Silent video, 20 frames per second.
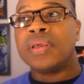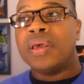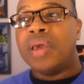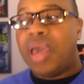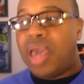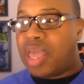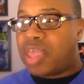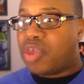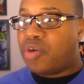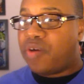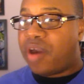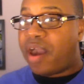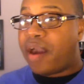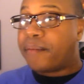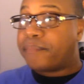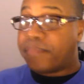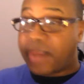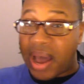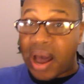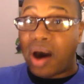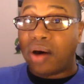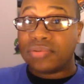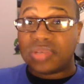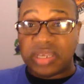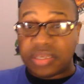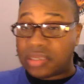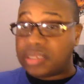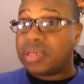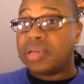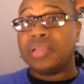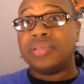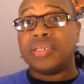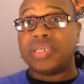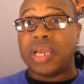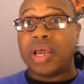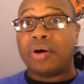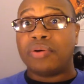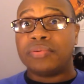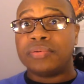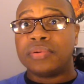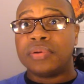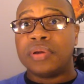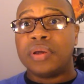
and you have Miles, he's still in jail.